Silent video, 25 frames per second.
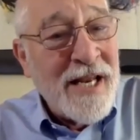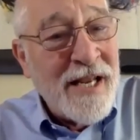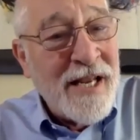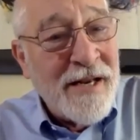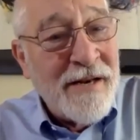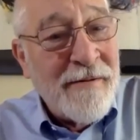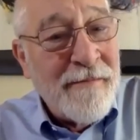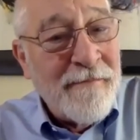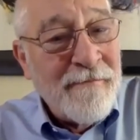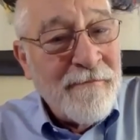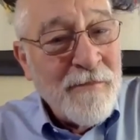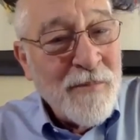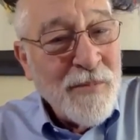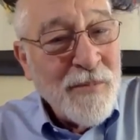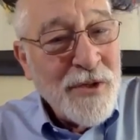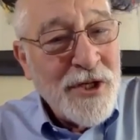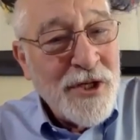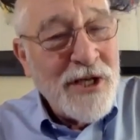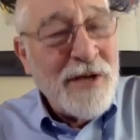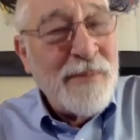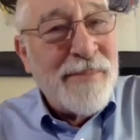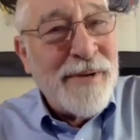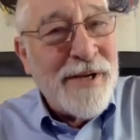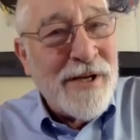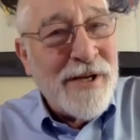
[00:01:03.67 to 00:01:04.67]
in
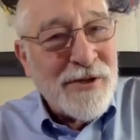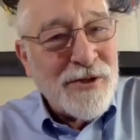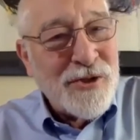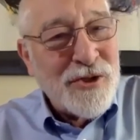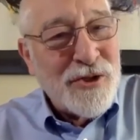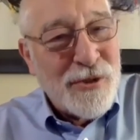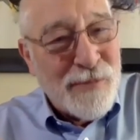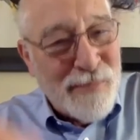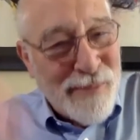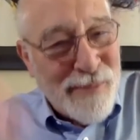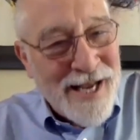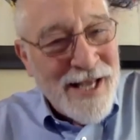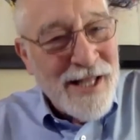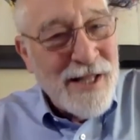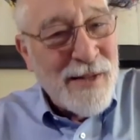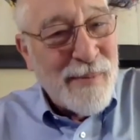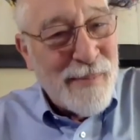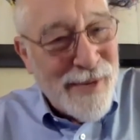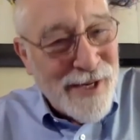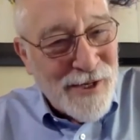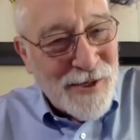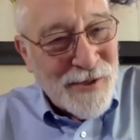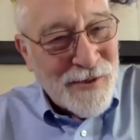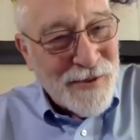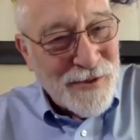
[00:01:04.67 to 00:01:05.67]
T-bills to pay the
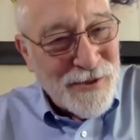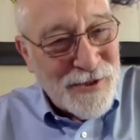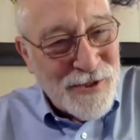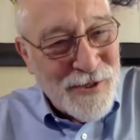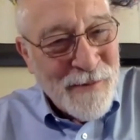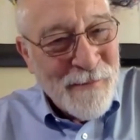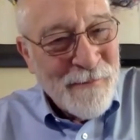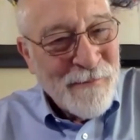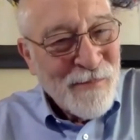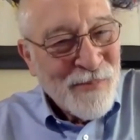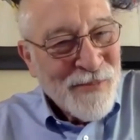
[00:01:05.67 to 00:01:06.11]
bills.